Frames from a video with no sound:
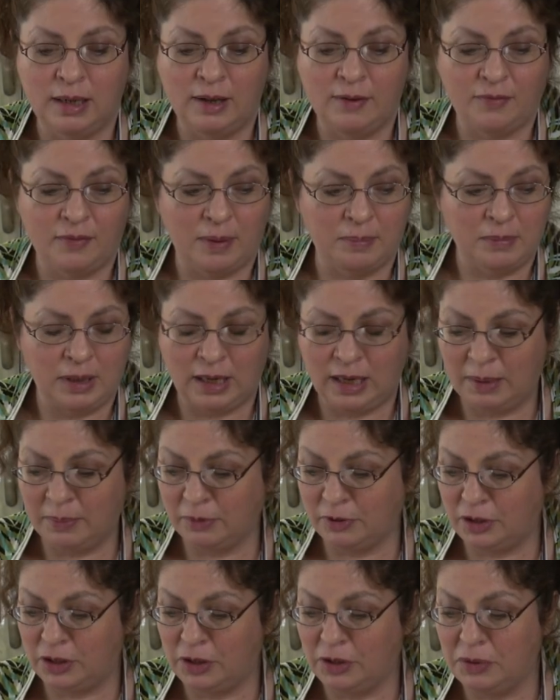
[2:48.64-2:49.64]
if I'm not
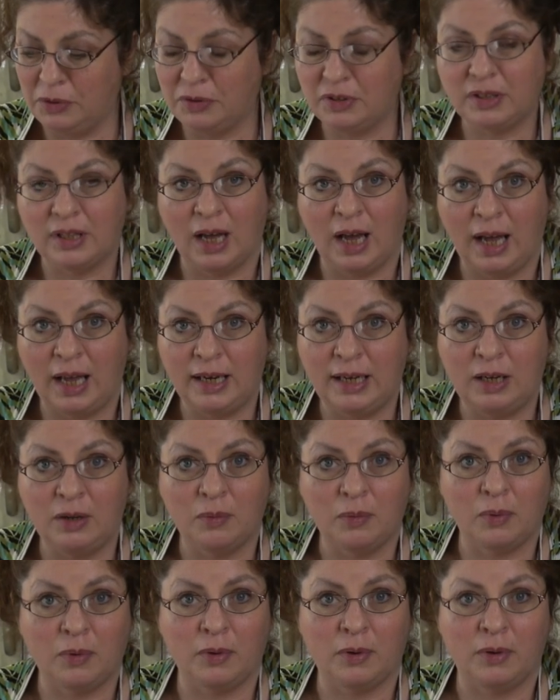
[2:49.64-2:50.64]
able to use the honey
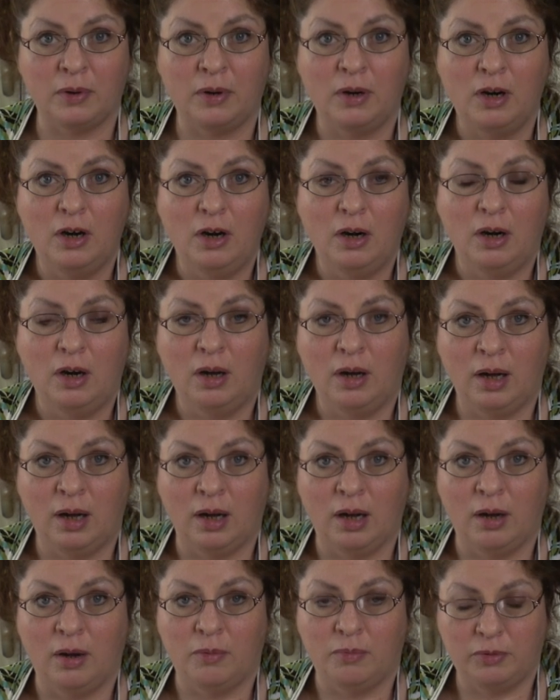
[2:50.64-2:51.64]
or
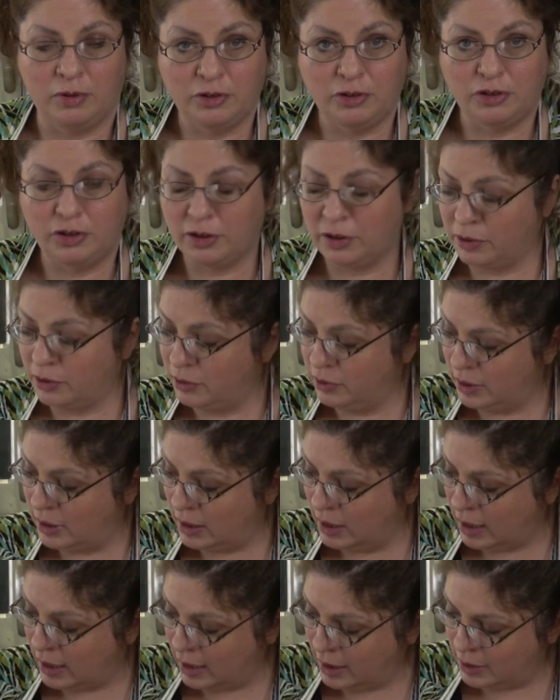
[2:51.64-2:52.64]
real sugar,
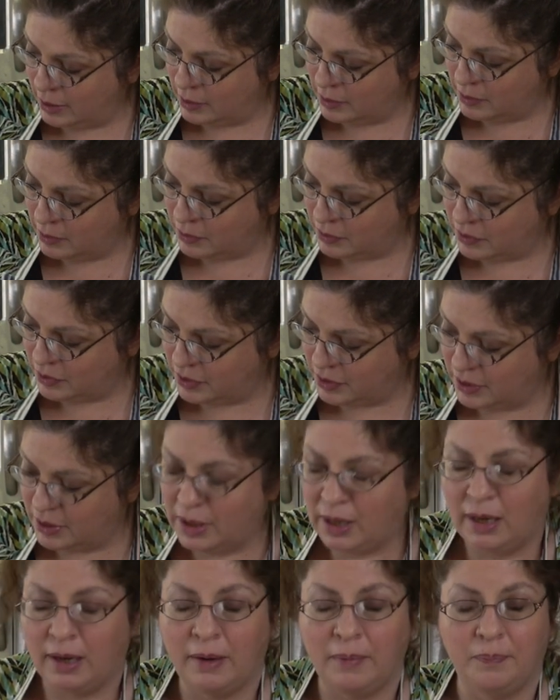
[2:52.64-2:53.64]
then I use
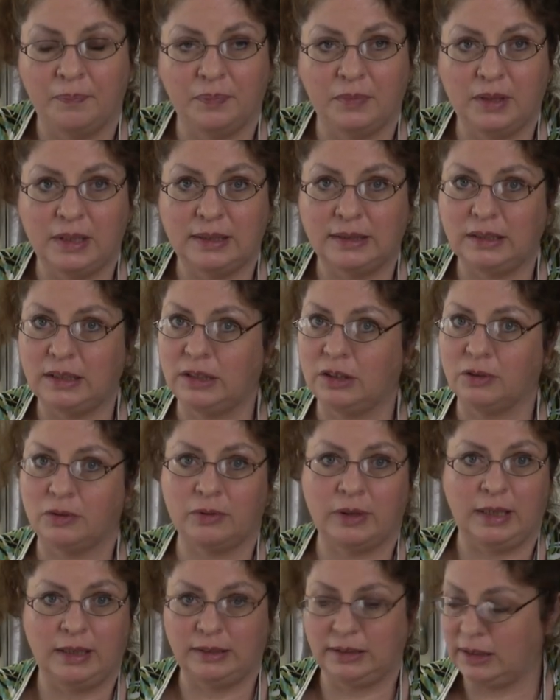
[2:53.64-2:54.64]
this as a
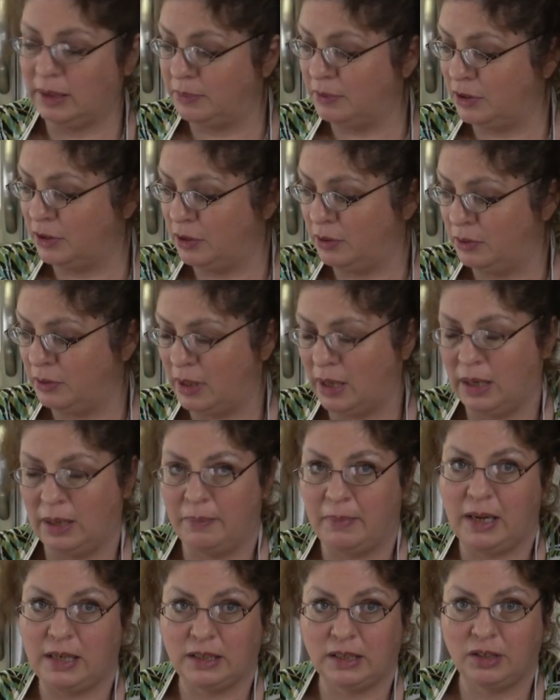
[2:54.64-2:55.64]
great substitute, and it
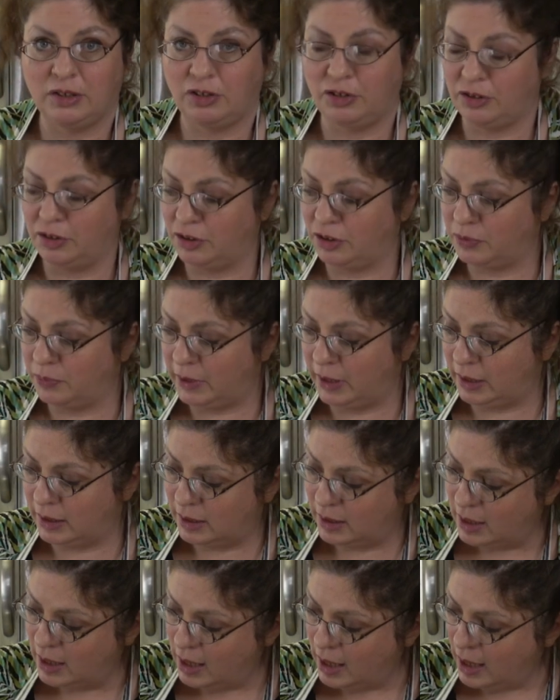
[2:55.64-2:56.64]
makes it just as sweet.
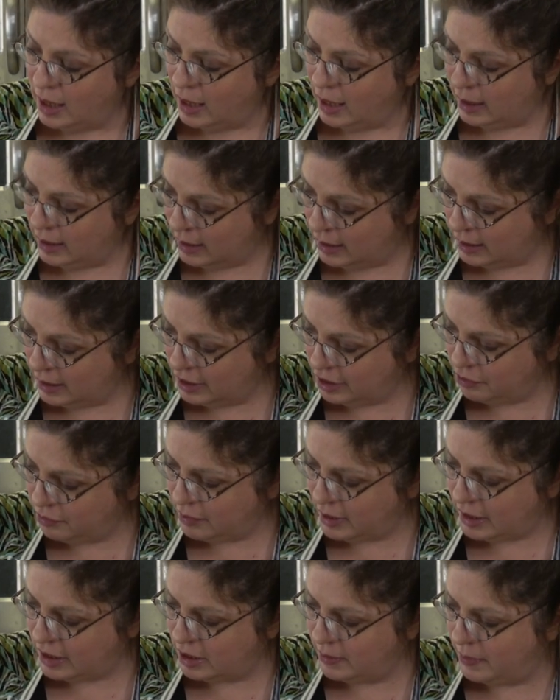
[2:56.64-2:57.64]
And in this
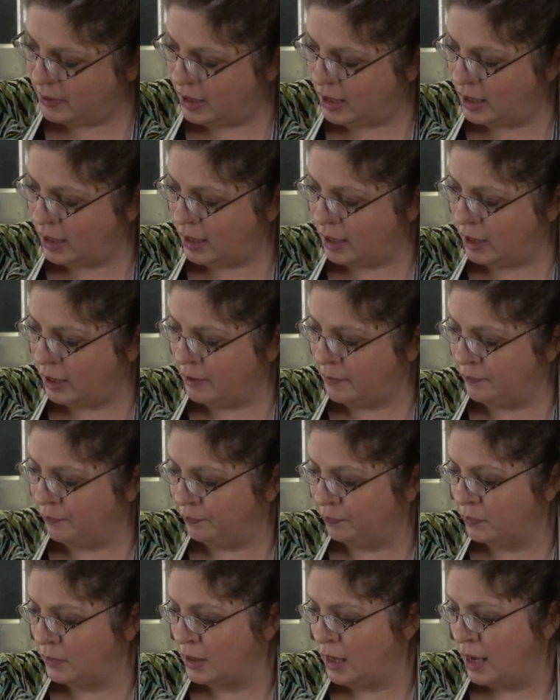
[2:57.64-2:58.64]
recipe,
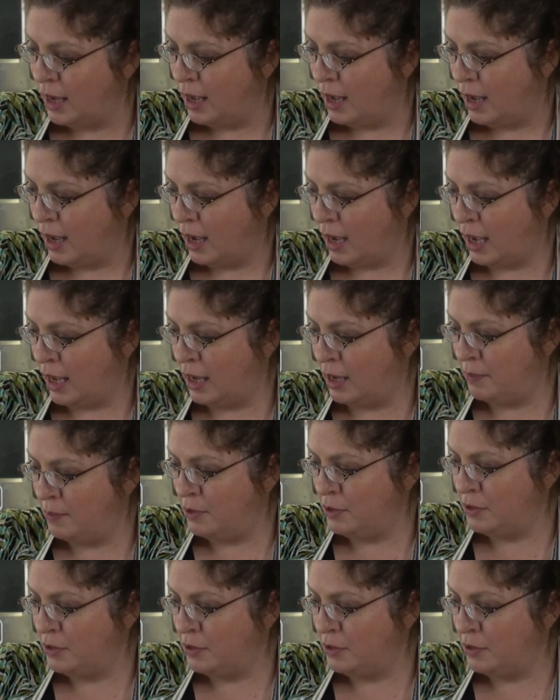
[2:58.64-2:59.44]
I am